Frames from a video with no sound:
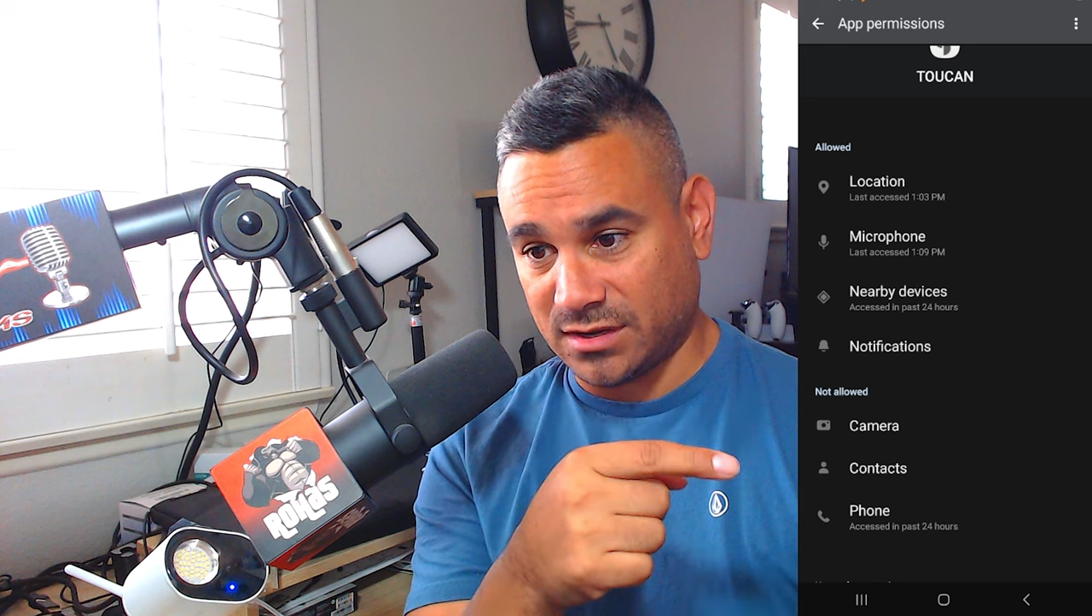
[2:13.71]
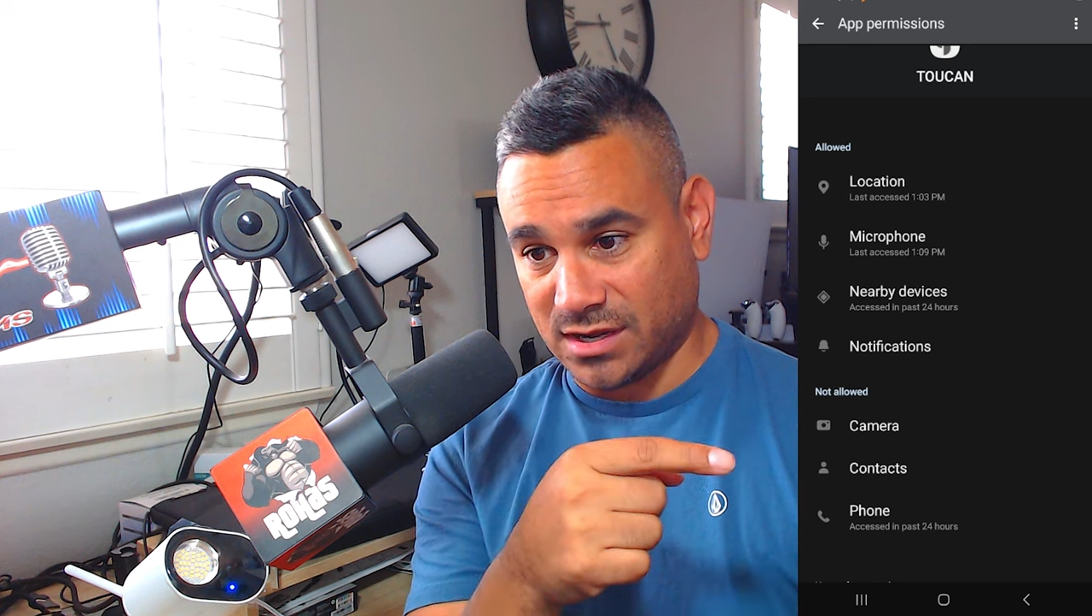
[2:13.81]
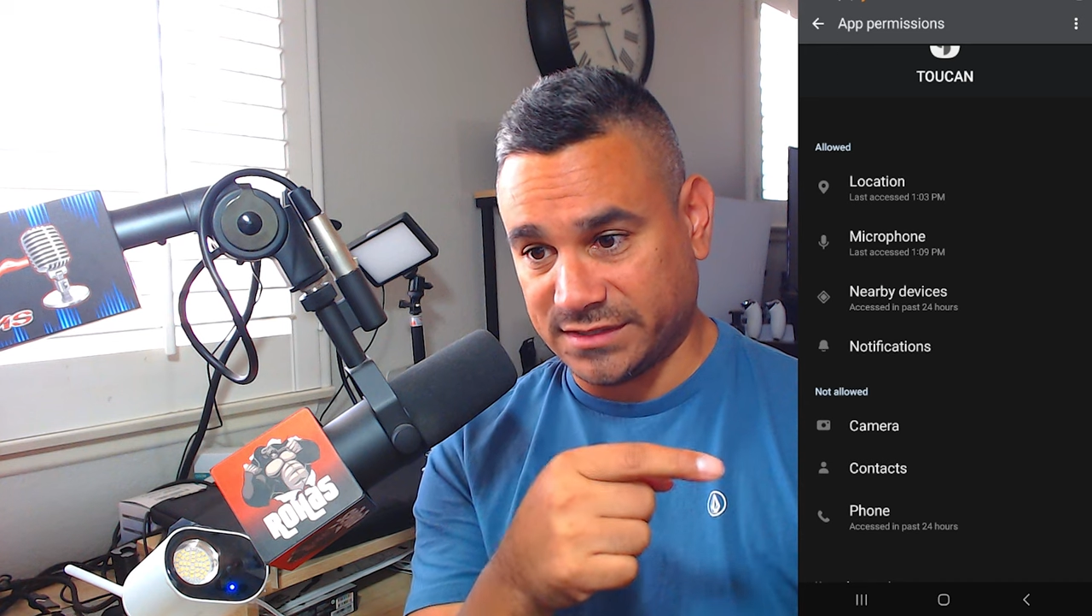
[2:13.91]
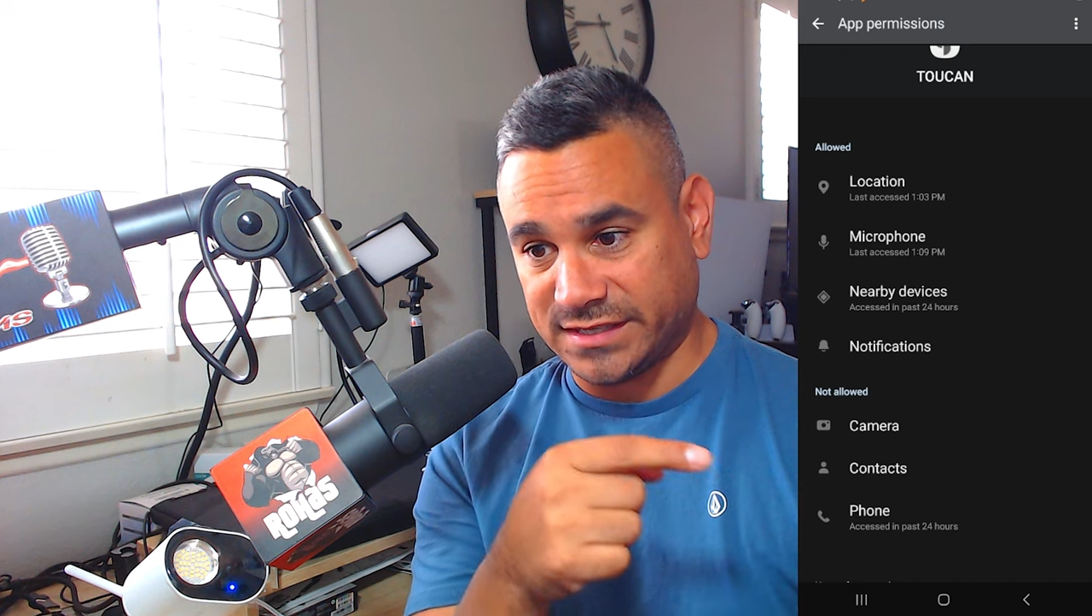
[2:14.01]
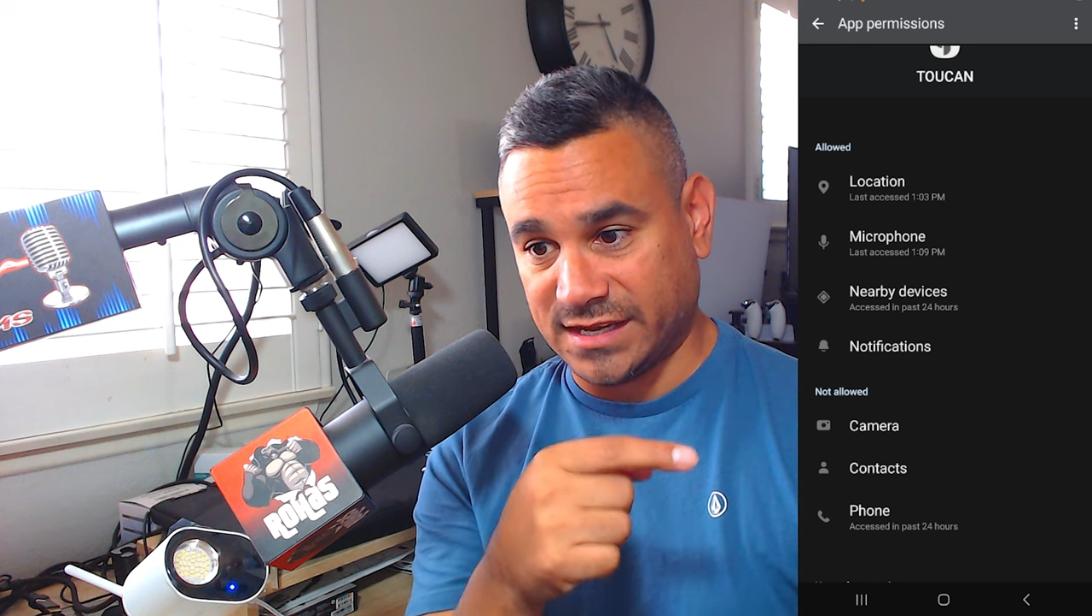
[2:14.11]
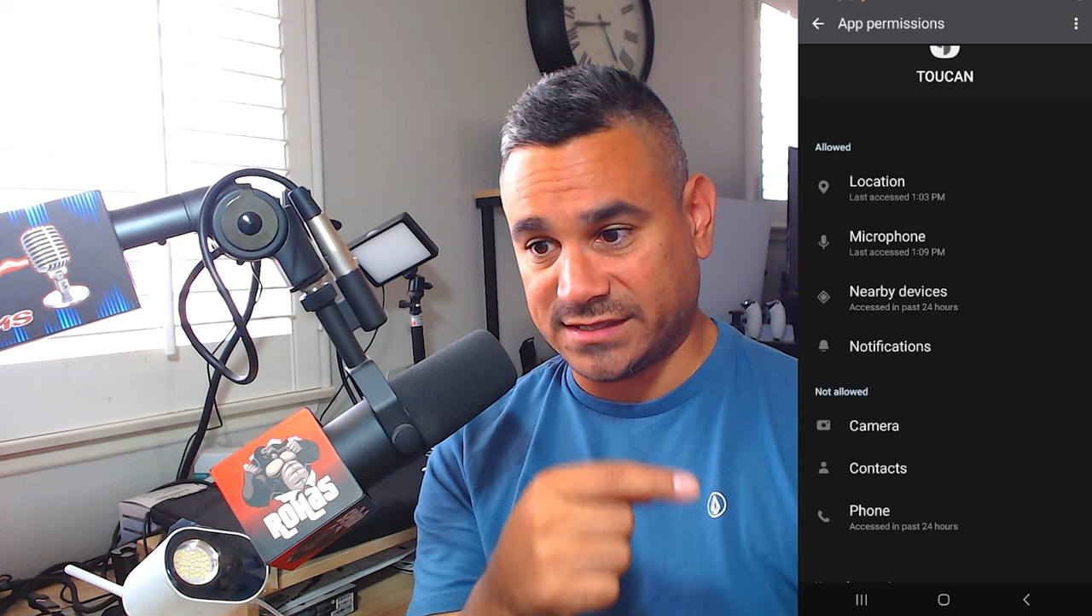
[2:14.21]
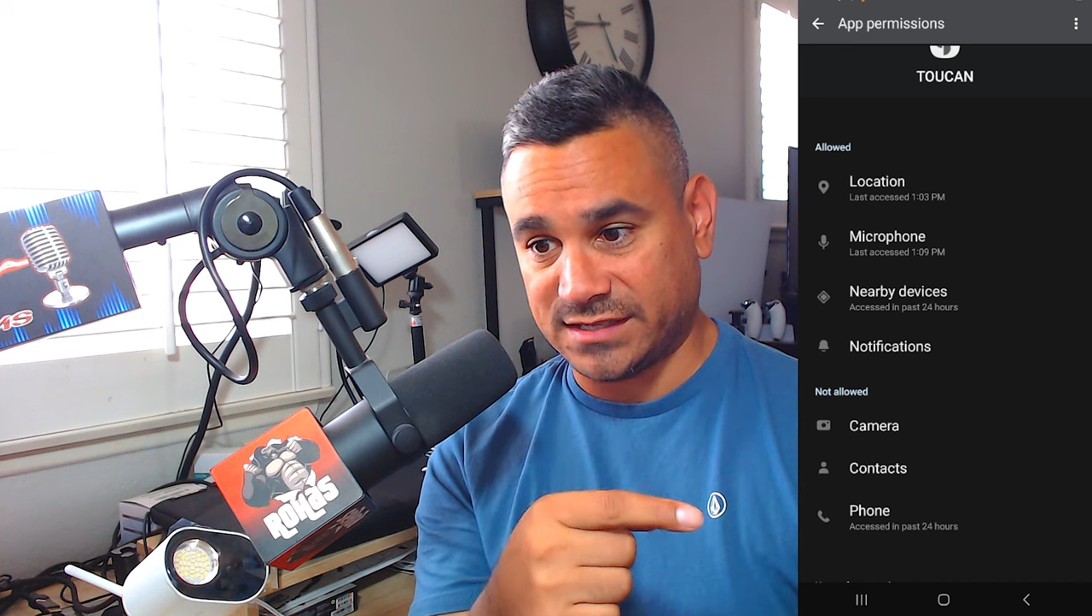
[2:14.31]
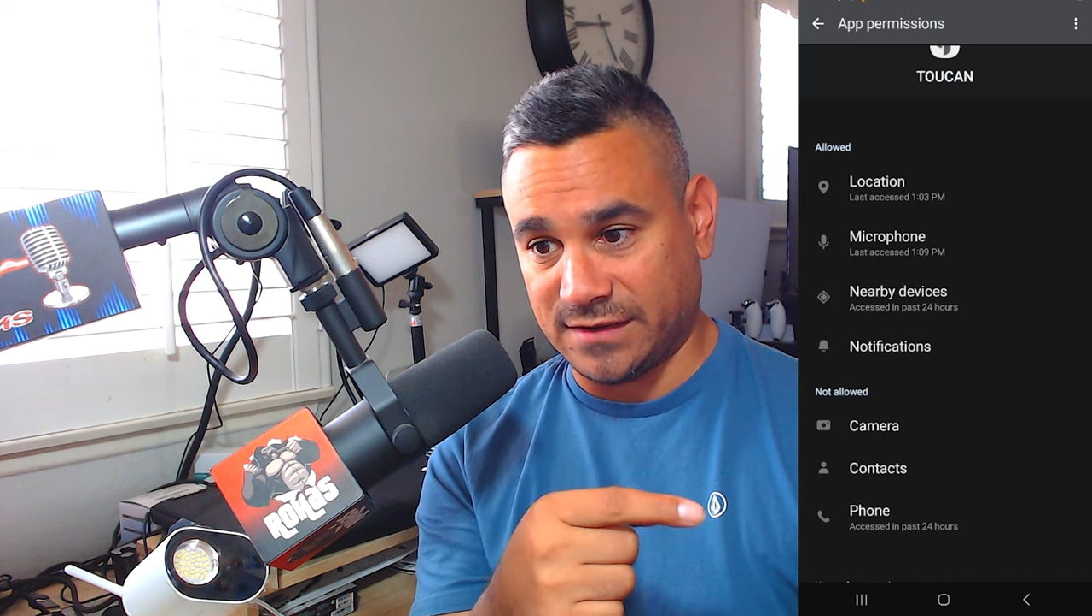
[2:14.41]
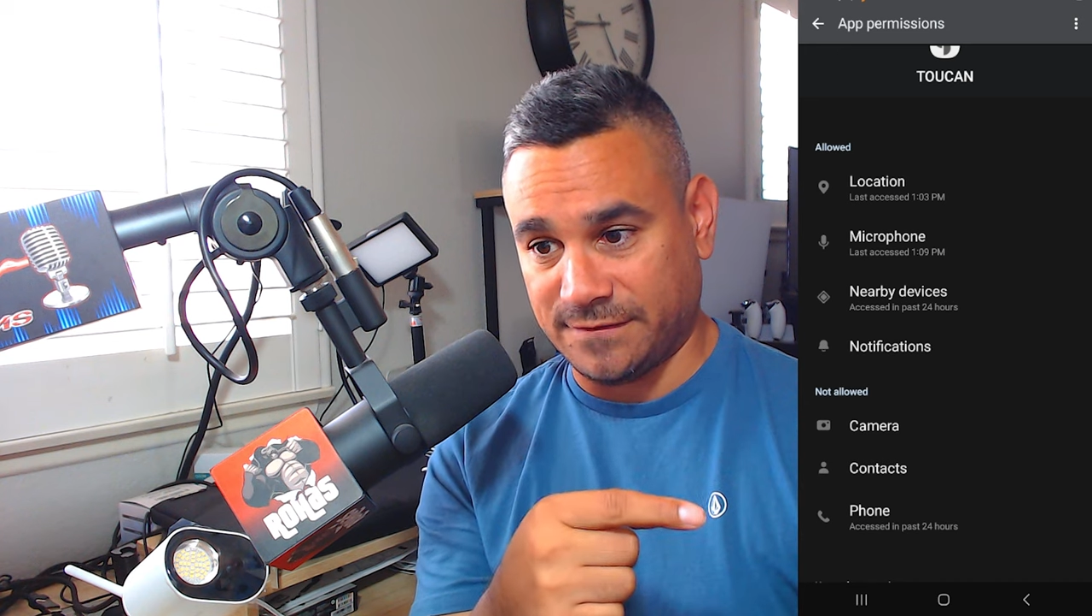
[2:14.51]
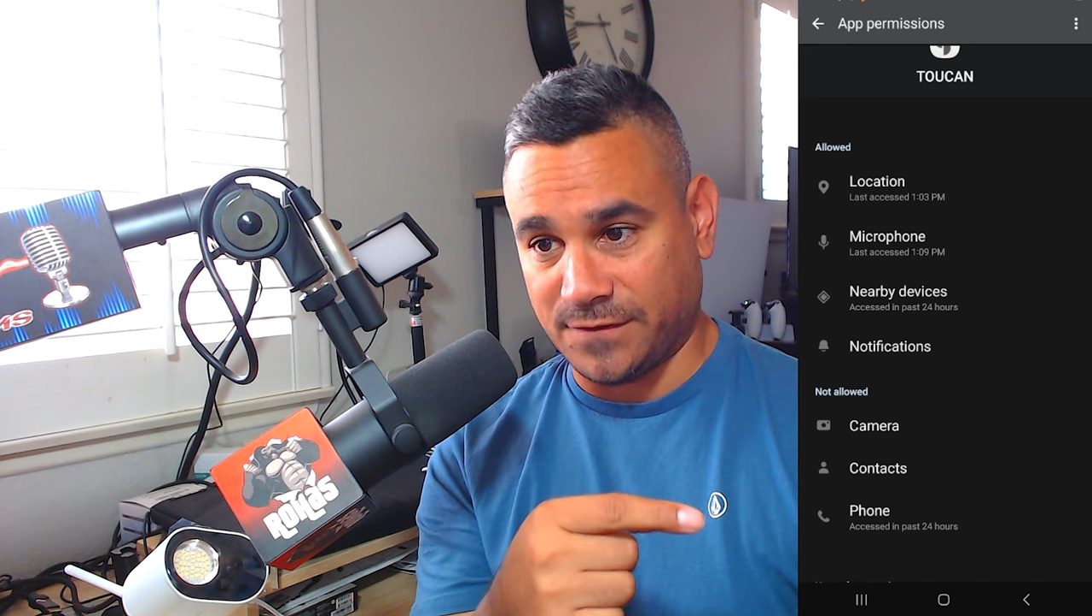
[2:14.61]

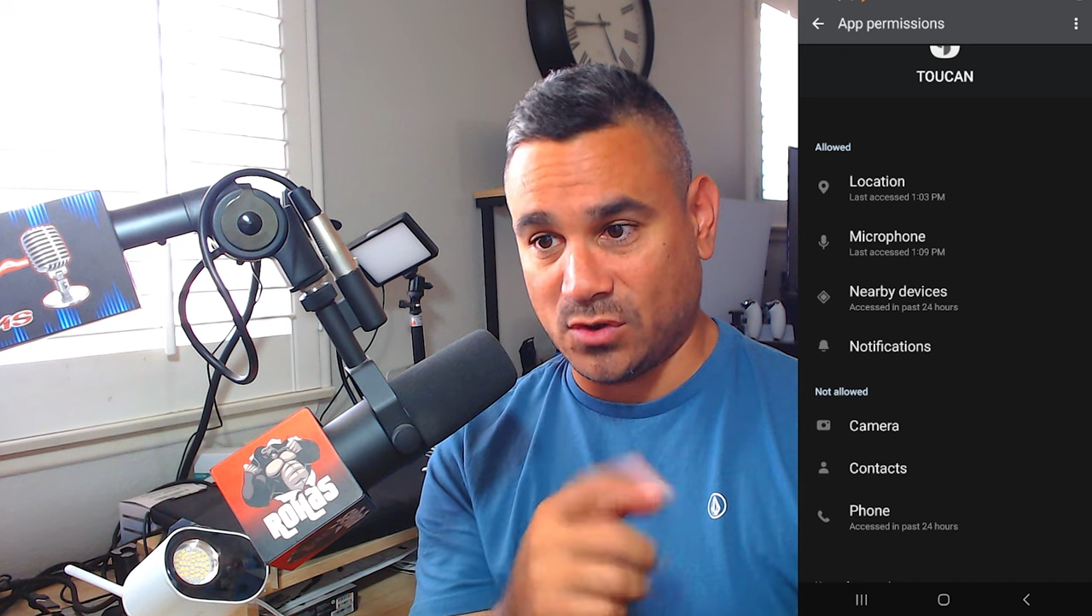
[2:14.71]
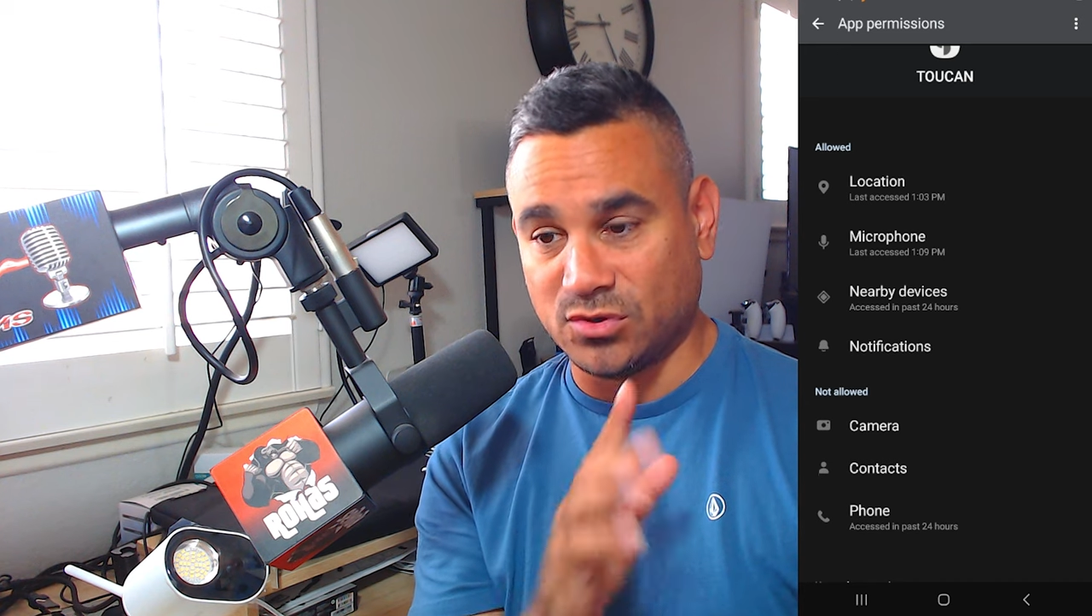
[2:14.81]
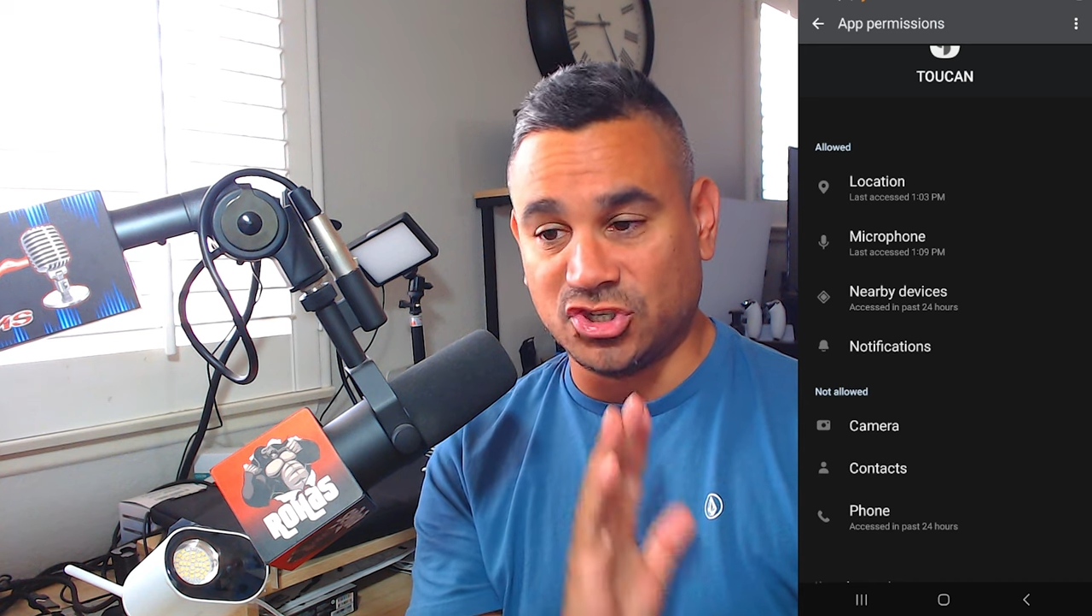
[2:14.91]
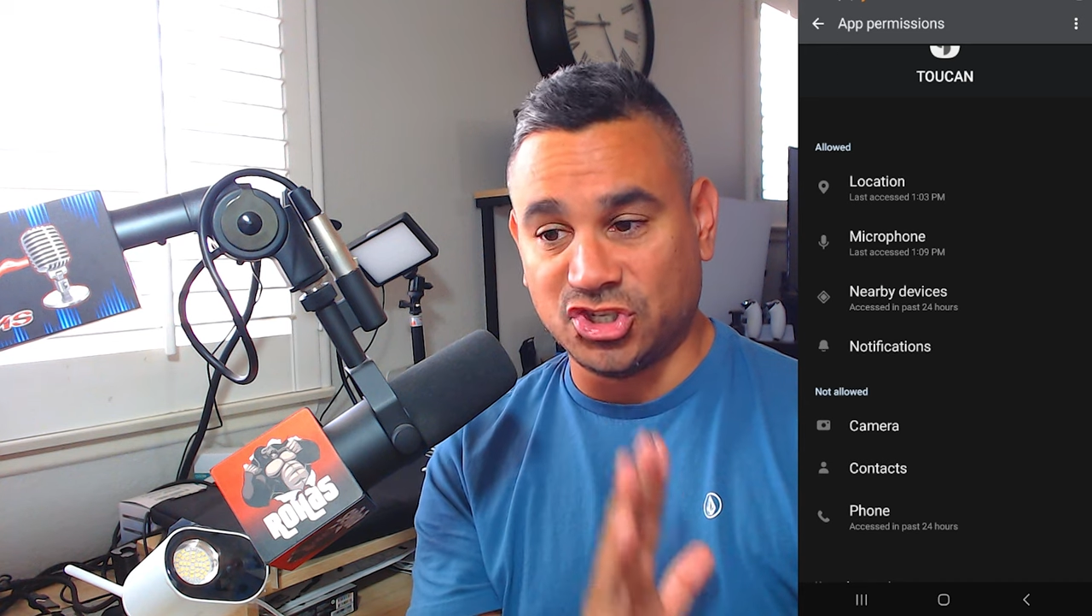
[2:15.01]
contacts and phone